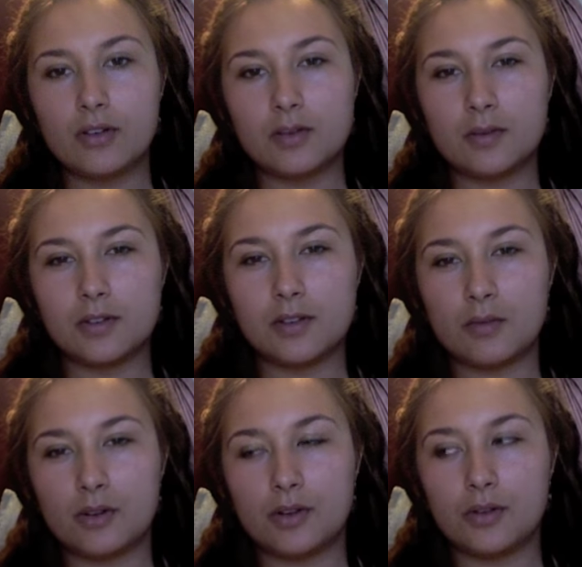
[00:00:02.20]
always been
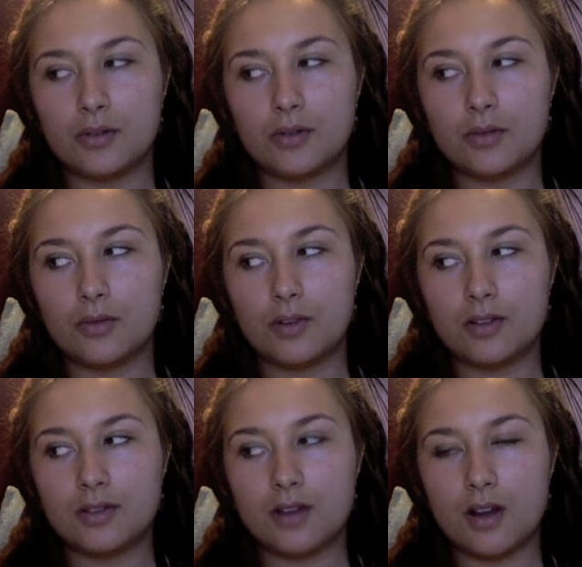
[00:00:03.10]
someone who
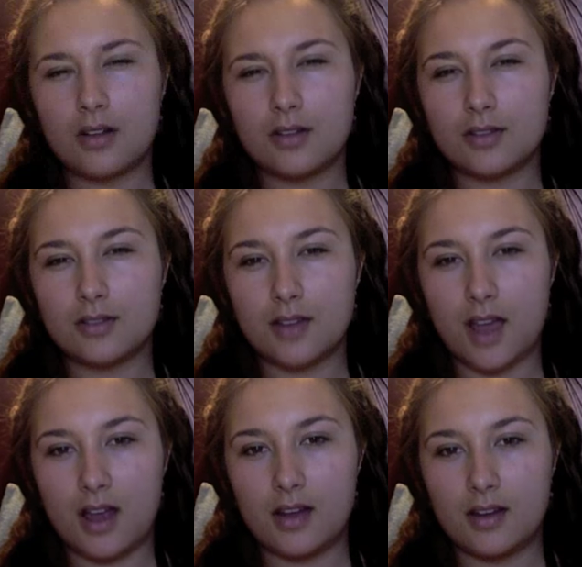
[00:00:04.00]
wants to understand.
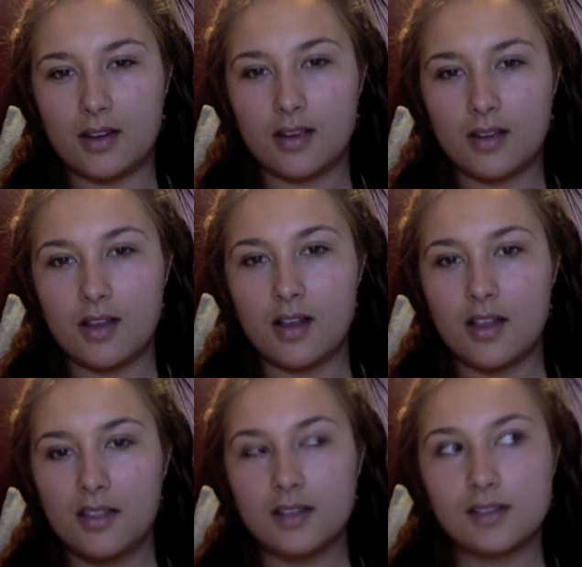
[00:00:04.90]

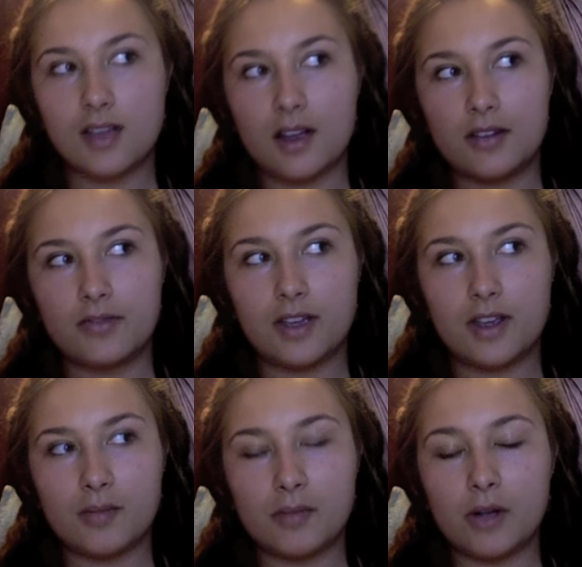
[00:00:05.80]
That's kind of
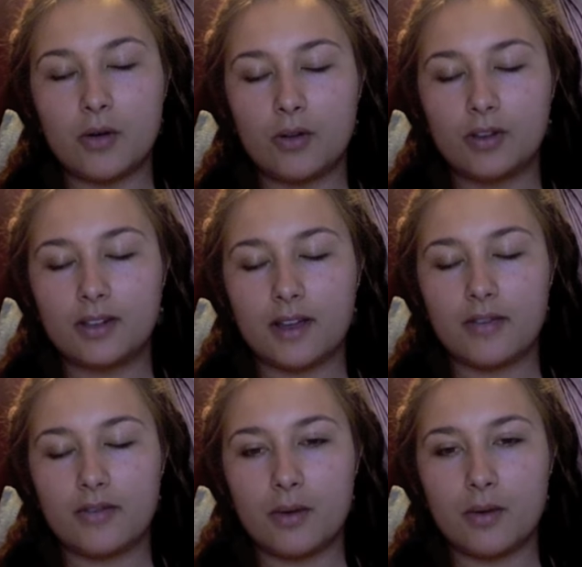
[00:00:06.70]
like my goal in
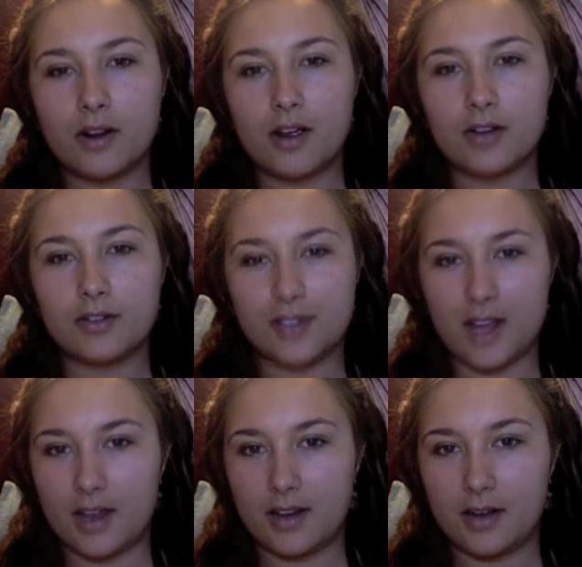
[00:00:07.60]
life. I want to
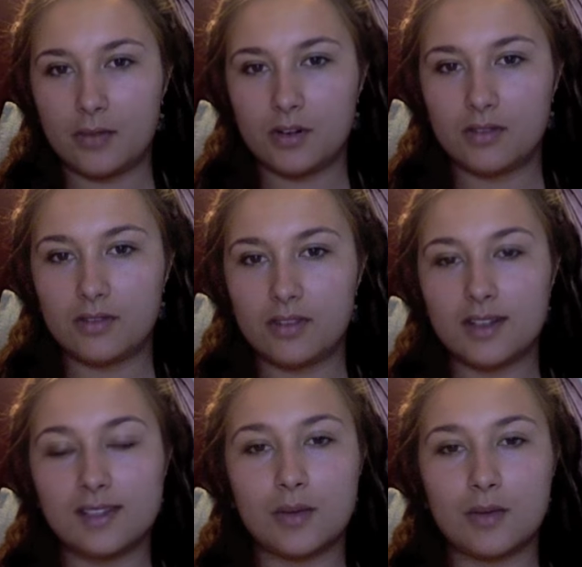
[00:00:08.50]
understand. And one of the
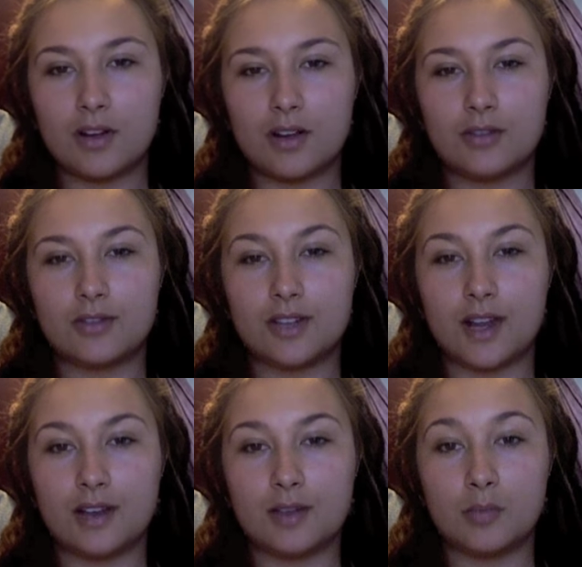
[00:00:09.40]
things I want to
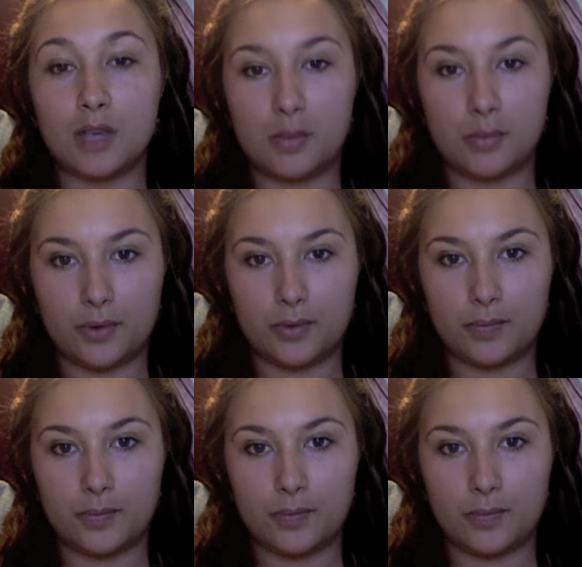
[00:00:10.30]
understand is people.